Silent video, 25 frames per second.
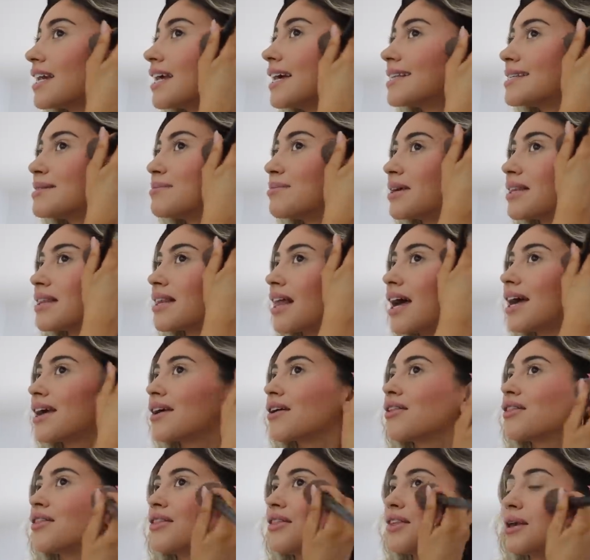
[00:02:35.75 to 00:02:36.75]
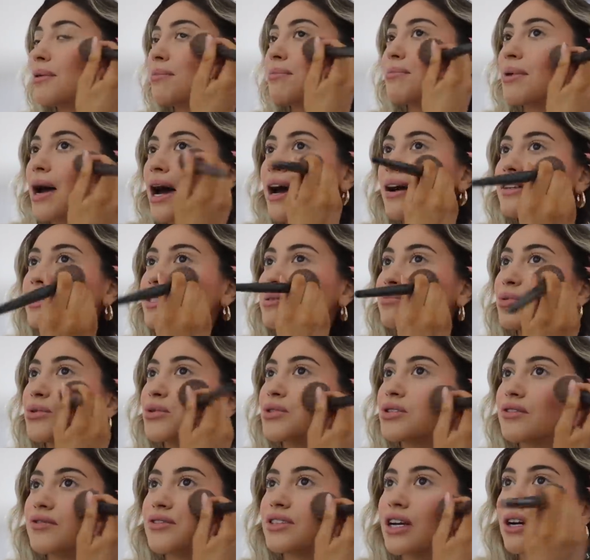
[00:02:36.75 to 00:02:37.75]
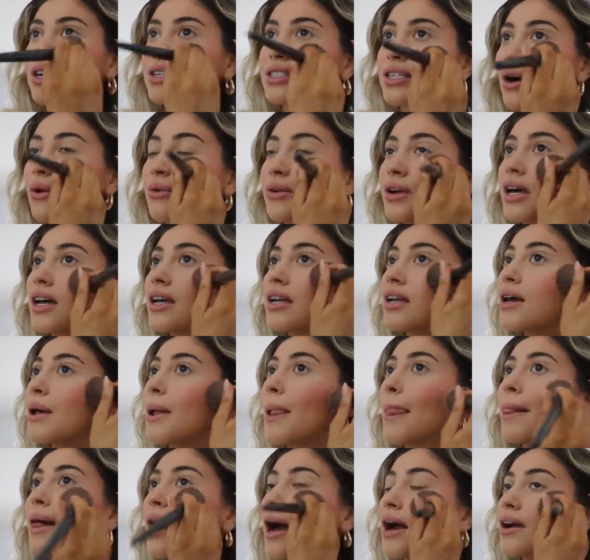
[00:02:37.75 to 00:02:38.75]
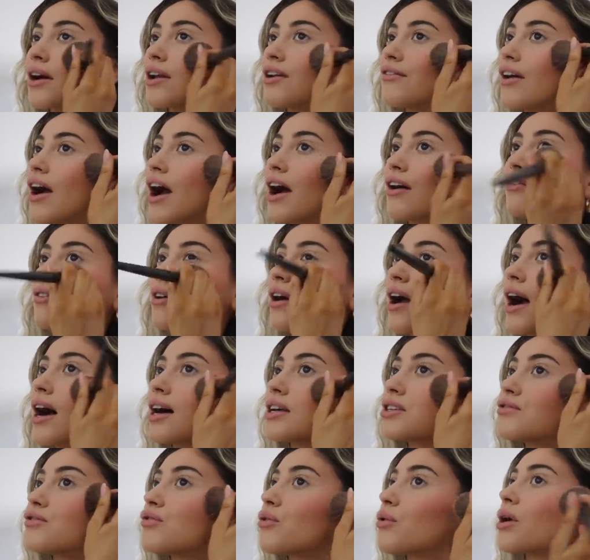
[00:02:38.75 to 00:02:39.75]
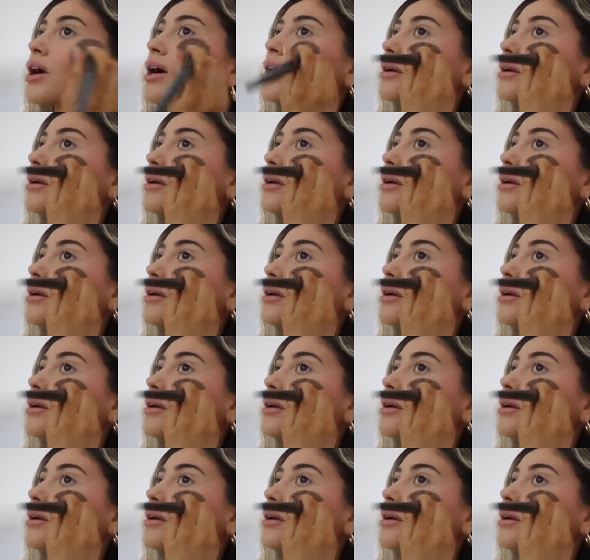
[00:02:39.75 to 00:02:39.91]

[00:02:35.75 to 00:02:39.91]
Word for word: It's been like the best boost of serotonin I could have ever asked for.